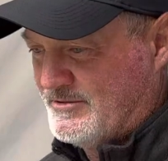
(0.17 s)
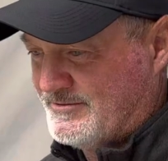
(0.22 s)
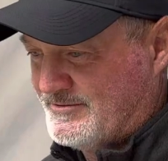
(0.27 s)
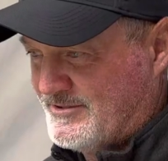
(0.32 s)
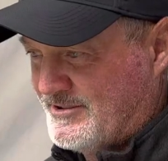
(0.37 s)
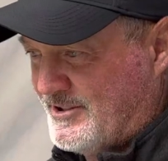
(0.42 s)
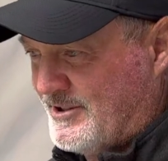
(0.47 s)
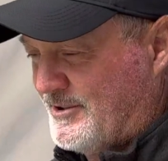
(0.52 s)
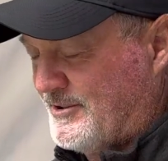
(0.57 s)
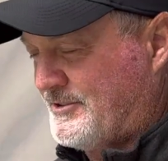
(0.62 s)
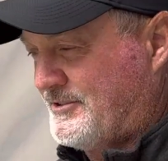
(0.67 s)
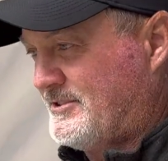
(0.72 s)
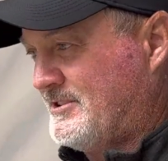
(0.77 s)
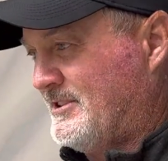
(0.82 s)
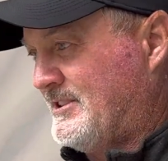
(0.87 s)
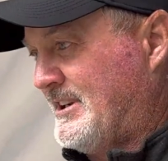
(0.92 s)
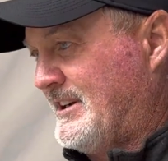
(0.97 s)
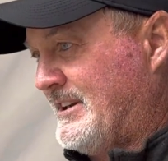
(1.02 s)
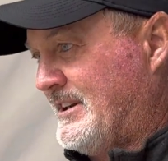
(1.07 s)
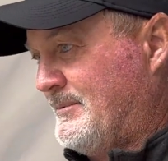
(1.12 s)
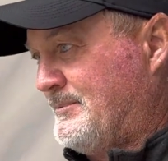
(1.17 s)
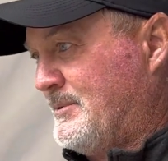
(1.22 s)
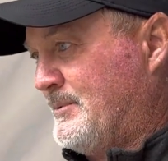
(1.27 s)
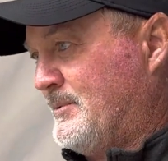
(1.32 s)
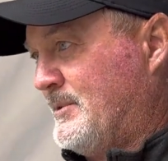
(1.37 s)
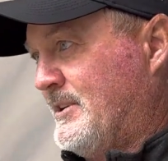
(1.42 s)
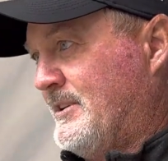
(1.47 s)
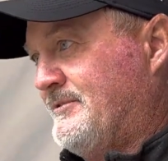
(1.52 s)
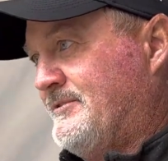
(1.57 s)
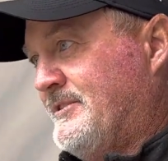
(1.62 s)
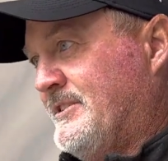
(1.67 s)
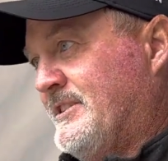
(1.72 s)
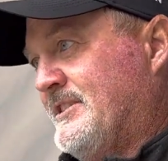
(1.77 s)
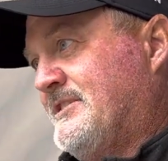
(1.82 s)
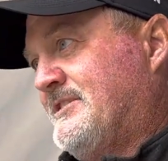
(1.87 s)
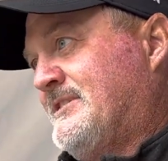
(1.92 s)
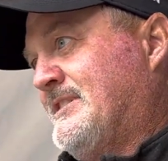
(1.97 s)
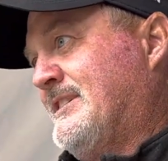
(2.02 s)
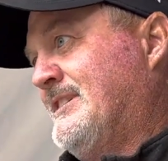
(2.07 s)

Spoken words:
No, still not happy where I finished.